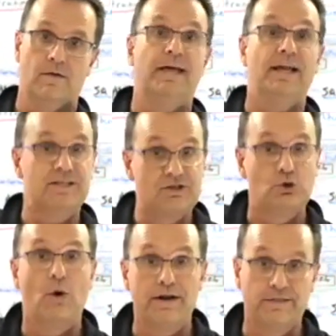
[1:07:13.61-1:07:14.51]
that he's
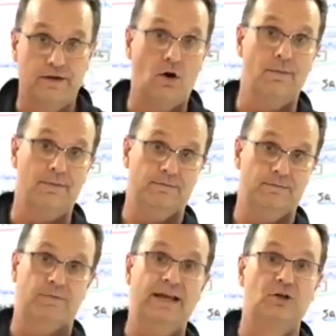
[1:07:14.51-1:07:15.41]
joining the army
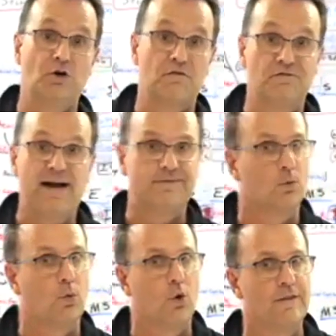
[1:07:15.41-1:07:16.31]
and going to fight the war